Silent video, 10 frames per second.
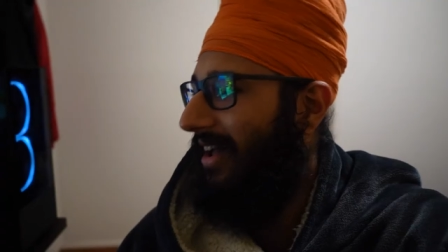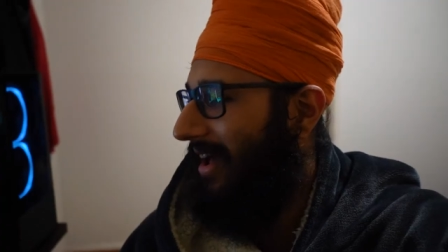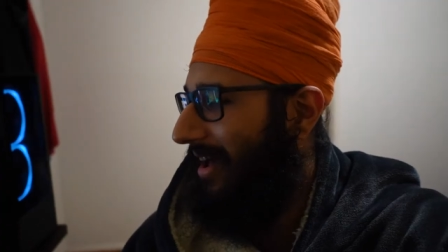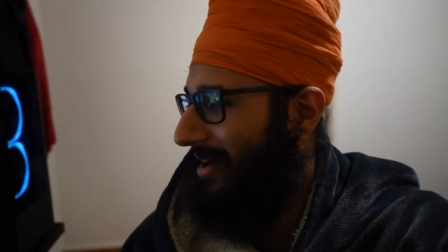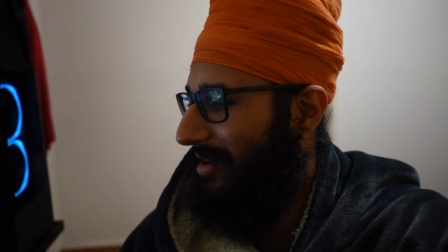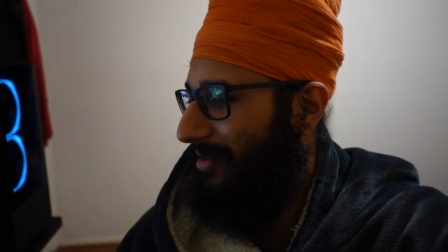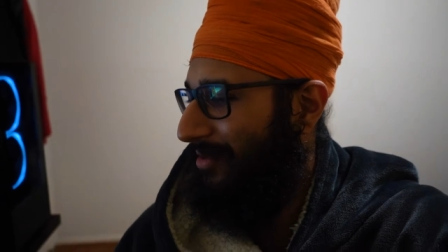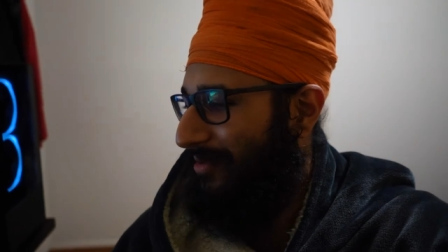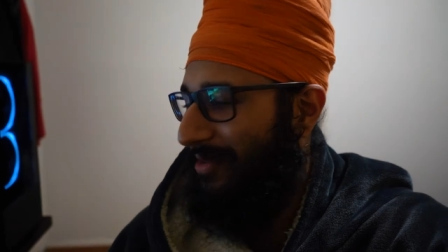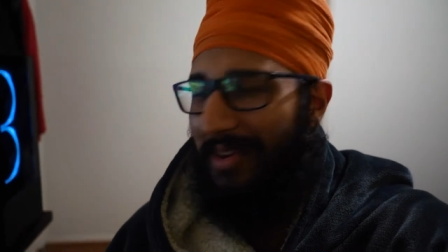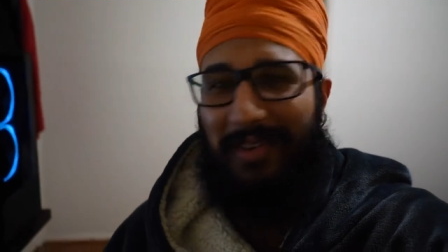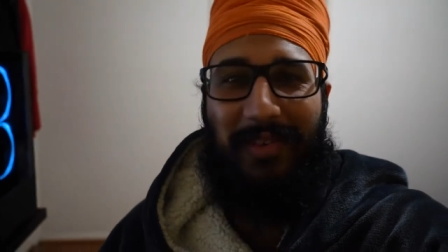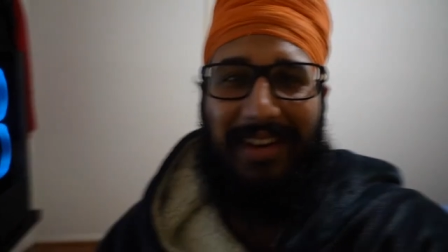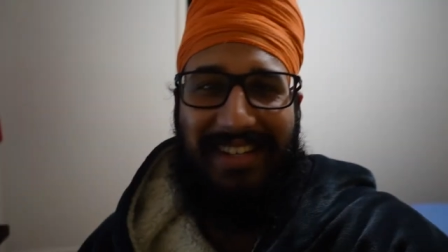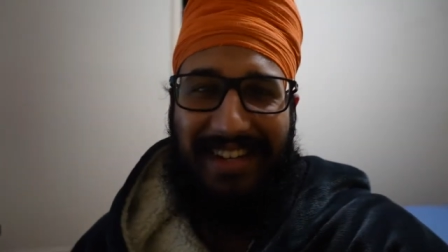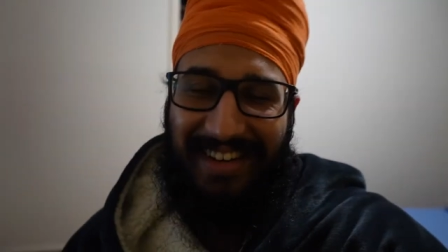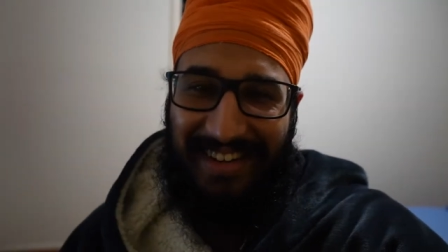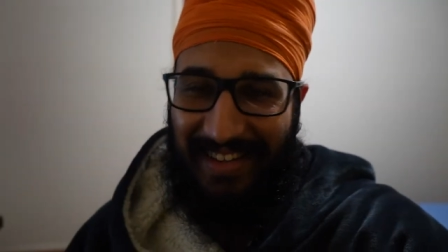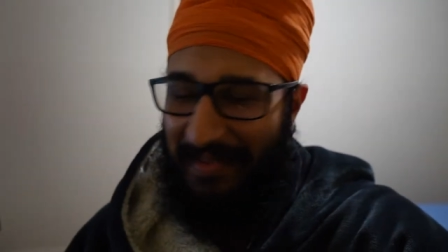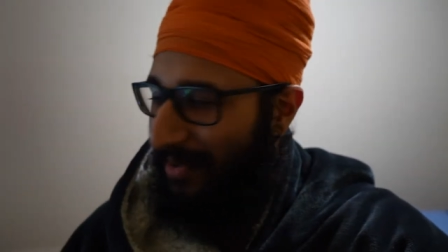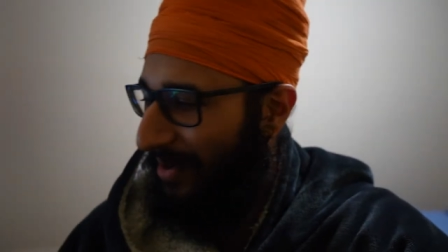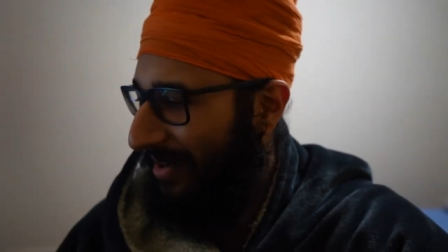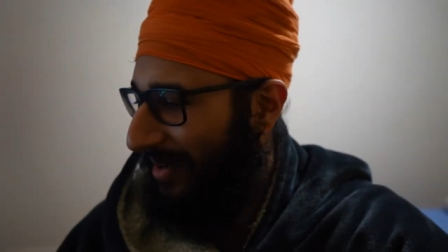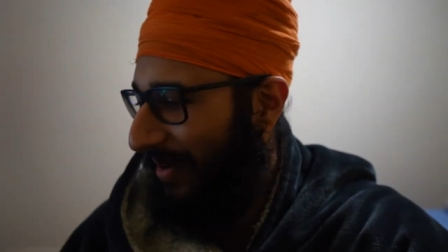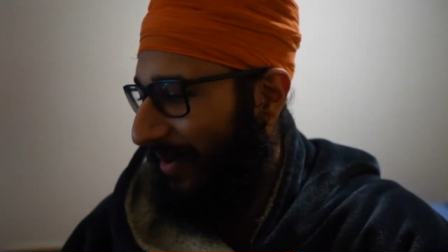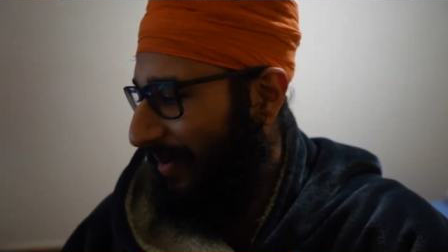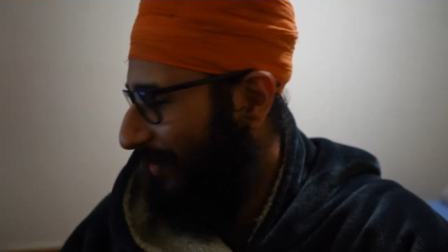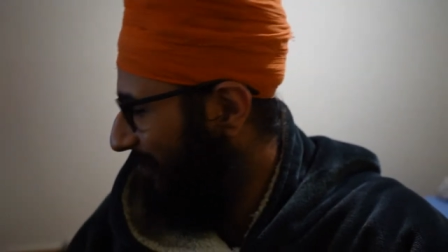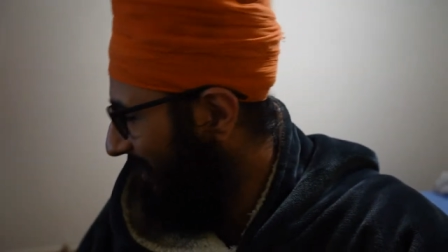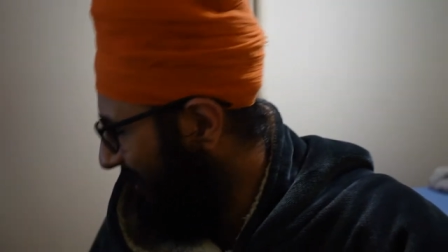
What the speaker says: have finished another book of